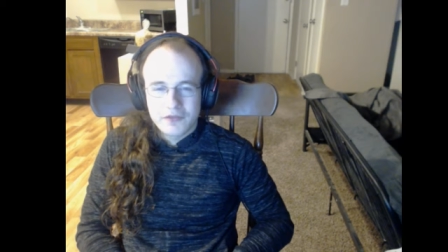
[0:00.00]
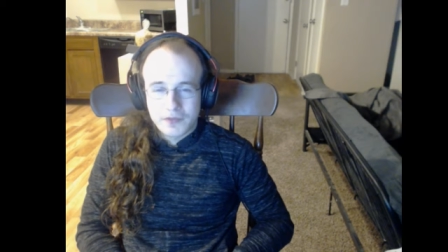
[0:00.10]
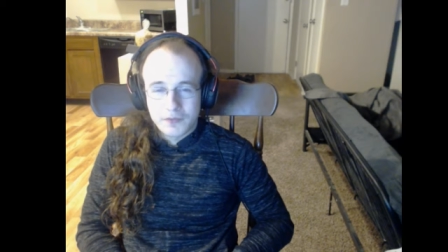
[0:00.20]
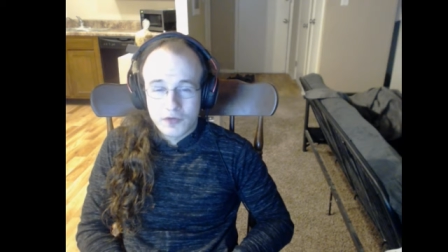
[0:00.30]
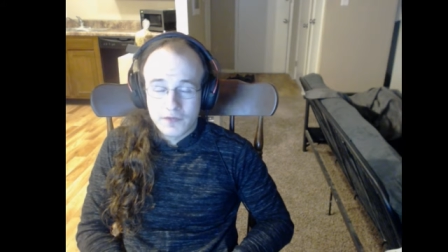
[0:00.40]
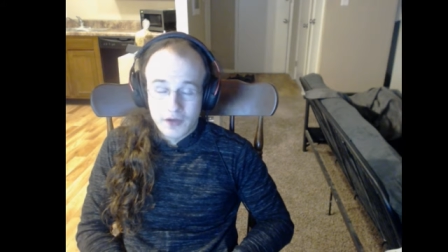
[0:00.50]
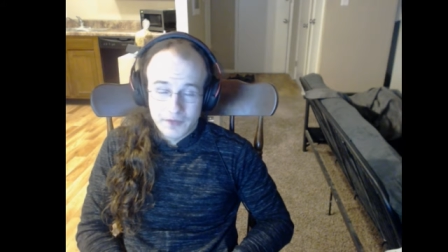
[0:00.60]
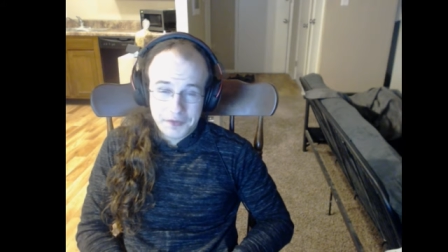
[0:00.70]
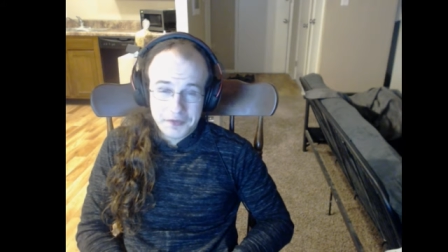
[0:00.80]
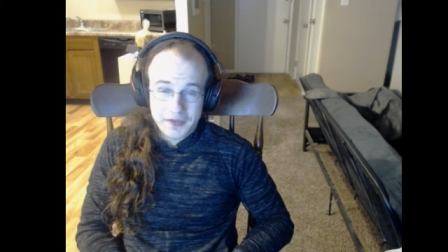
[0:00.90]
And more Final
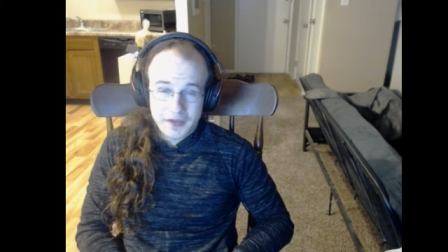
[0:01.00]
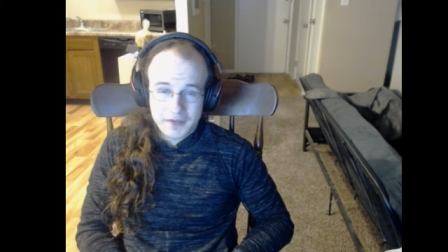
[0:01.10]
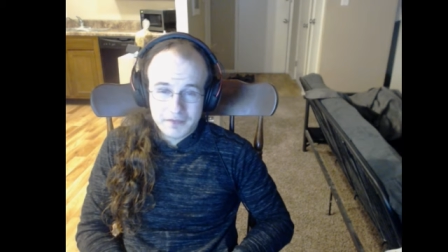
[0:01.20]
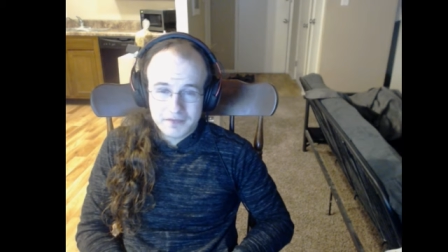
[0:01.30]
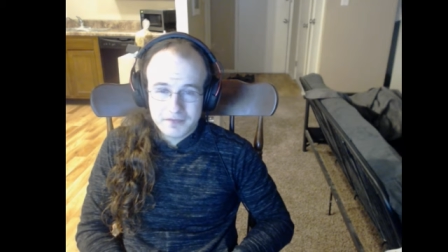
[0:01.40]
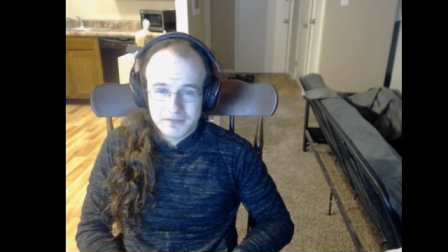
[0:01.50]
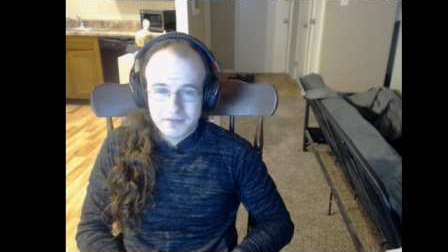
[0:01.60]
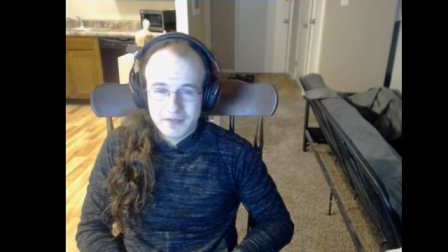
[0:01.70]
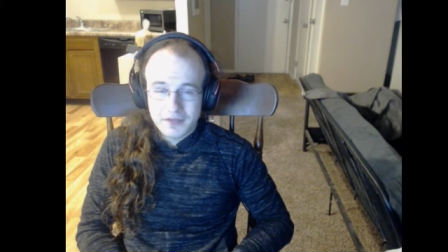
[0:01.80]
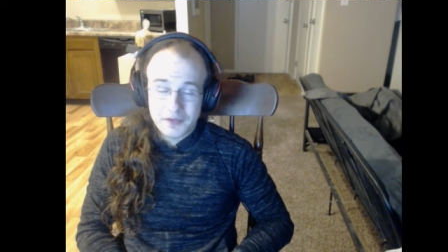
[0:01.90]
Fantasy 9.
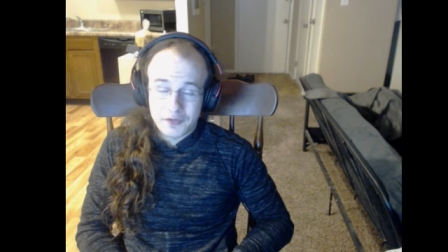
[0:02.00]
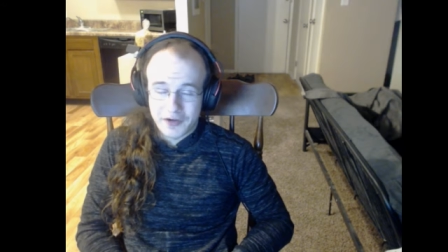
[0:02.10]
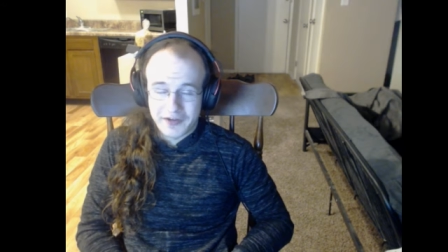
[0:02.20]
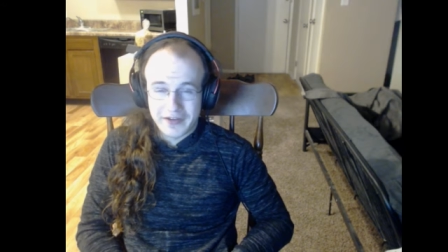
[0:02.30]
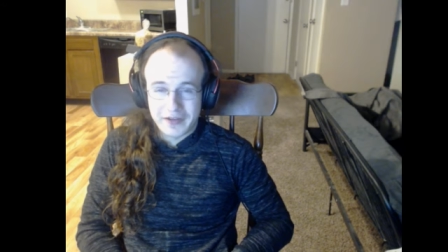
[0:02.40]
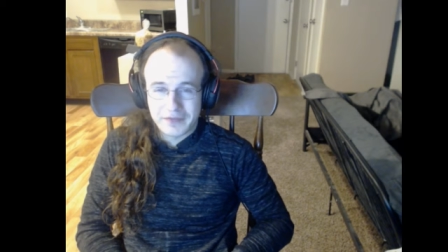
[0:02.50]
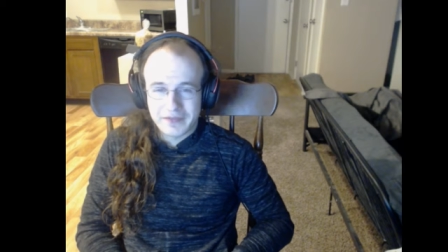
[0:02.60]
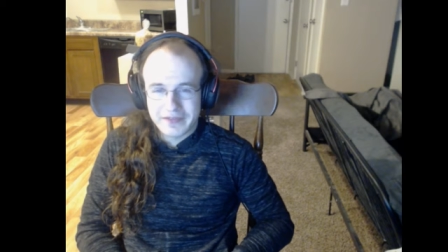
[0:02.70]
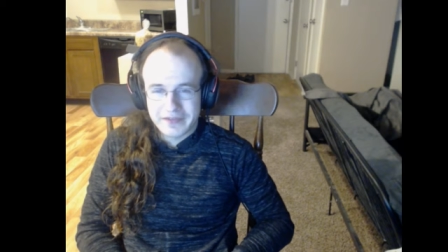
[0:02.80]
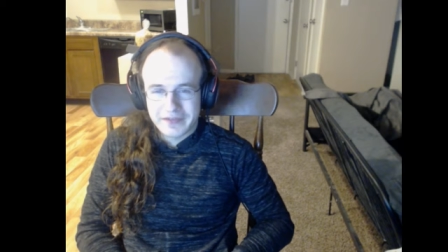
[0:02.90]
Such a great game.
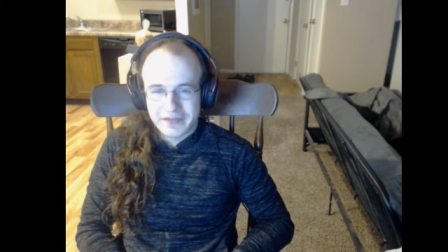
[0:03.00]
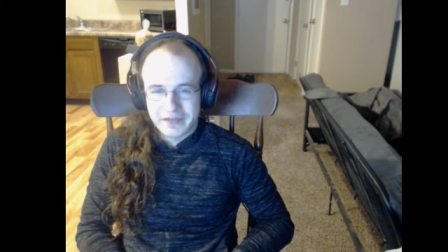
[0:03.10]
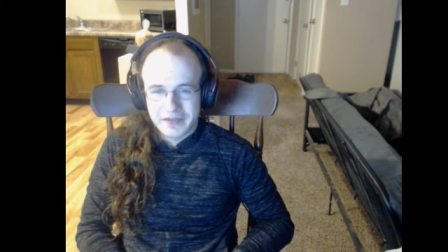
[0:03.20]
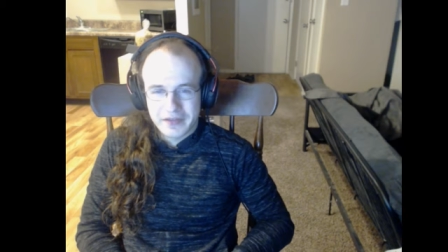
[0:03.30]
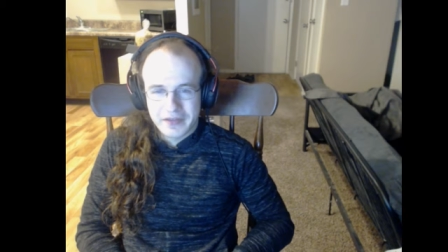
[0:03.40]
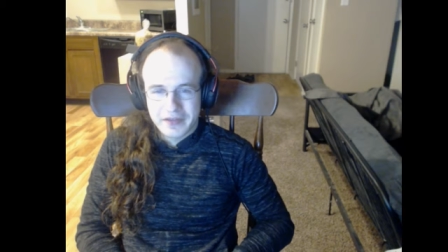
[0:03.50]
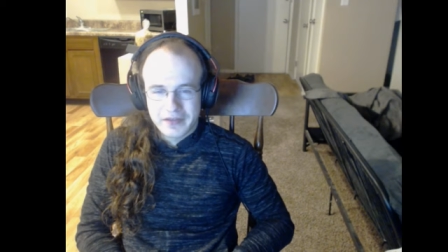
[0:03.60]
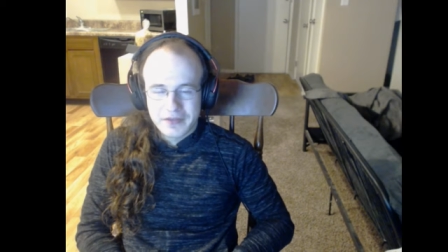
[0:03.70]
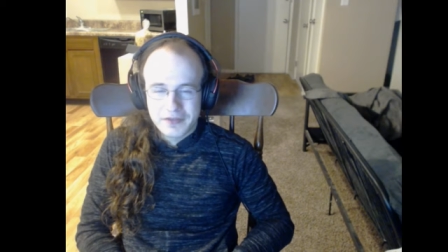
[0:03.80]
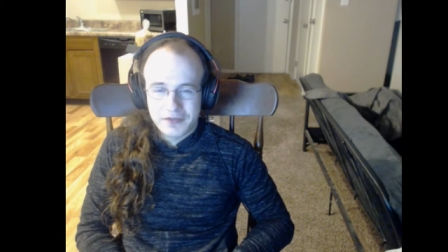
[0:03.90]

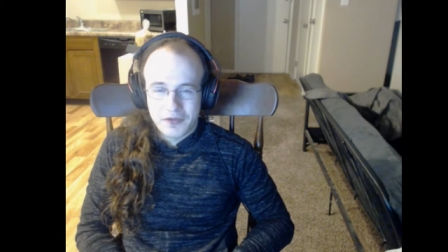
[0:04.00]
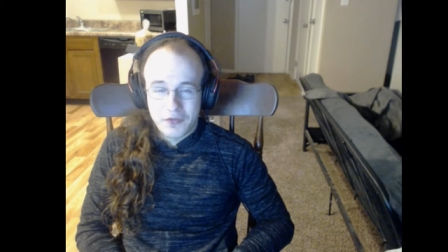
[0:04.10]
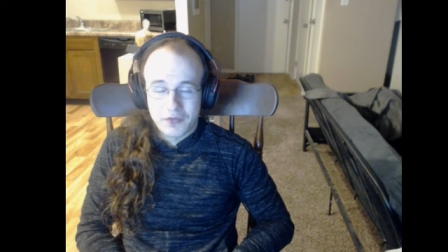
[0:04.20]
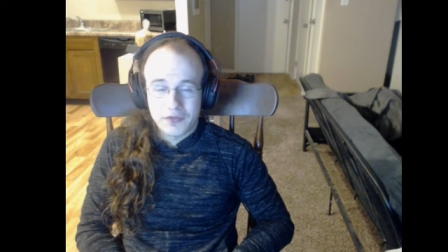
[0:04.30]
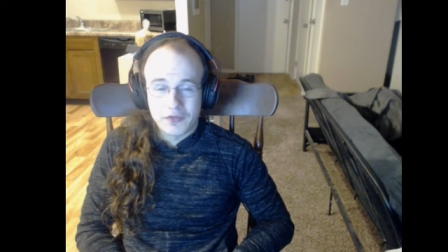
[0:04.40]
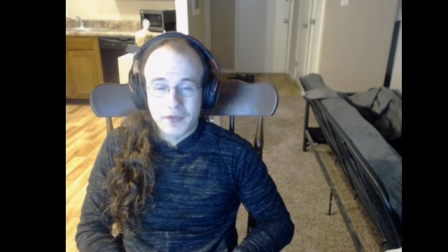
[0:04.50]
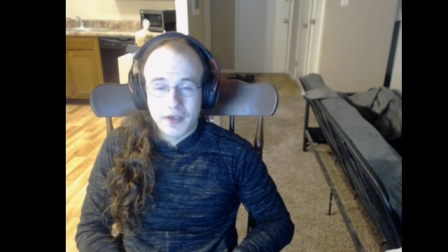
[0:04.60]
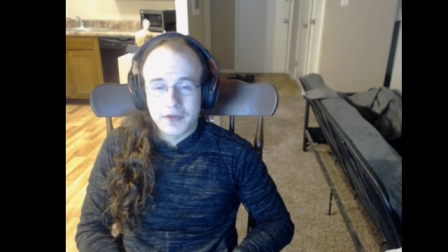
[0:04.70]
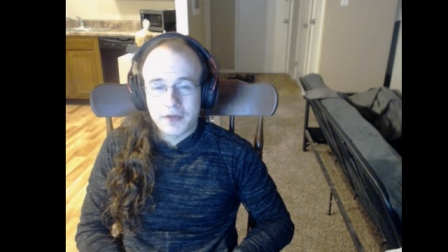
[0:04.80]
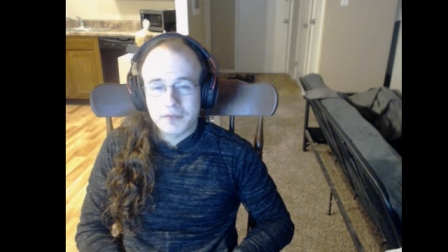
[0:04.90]
So, so
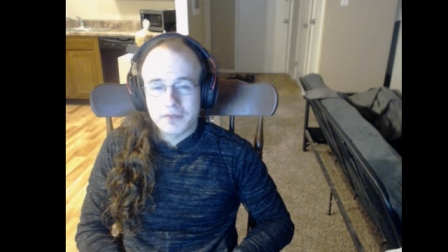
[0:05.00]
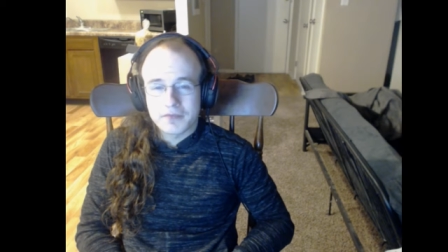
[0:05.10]
amazing.